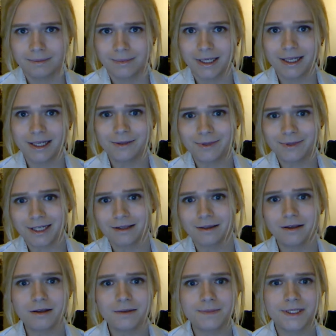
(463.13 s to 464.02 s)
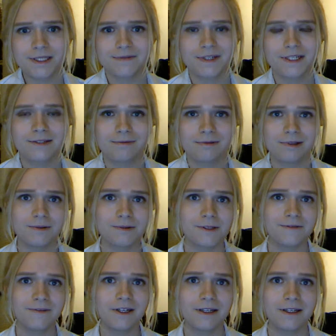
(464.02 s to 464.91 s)
Anyway, at the Openness Festival, it
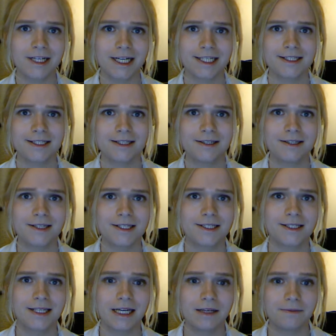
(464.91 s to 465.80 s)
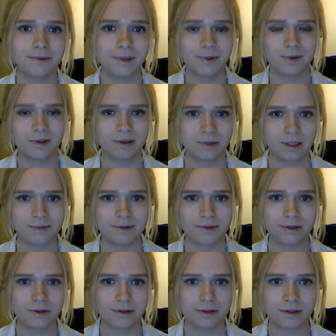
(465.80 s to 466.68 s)
was really nice to just have people come up to
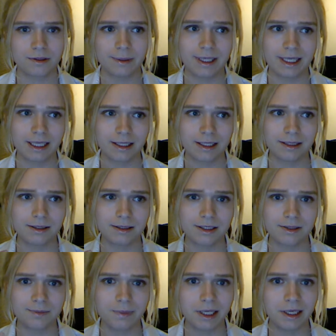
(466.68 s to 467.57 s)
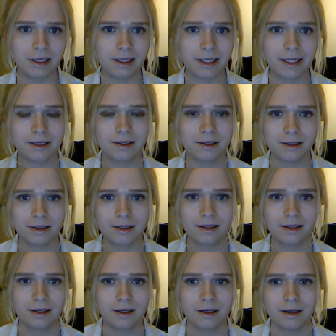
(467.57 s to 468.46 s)
talk to me and just be like,
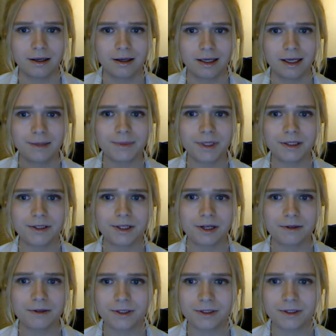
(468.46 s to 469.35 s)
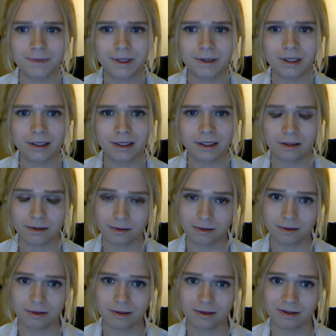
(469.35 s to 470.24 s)
I'm not used to be
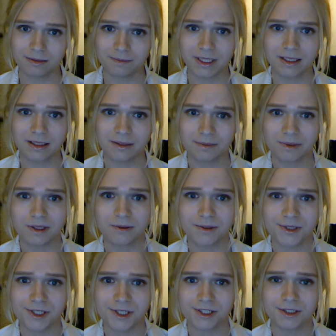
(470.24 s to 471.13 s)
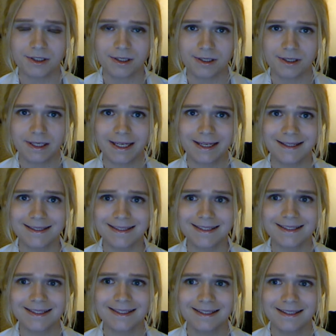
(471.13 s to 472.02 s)
being approached,
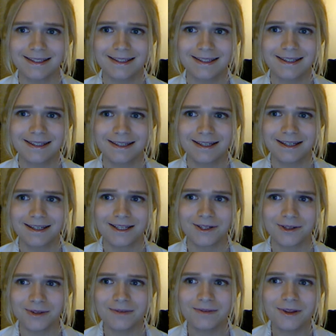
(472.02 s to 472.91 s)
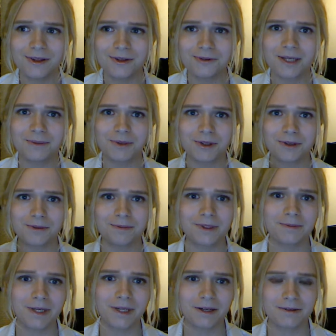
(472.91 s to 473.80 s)
and you know, even though I'm
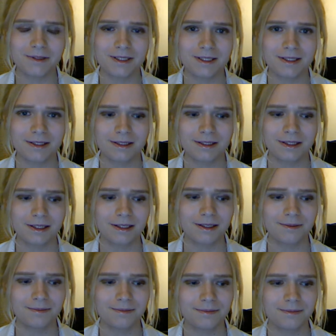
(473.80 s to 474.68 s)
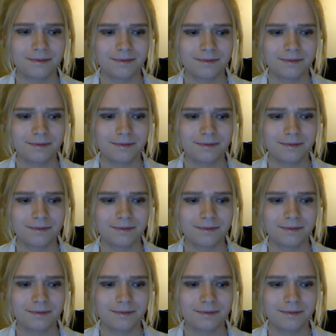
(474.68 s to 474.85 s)
open about um,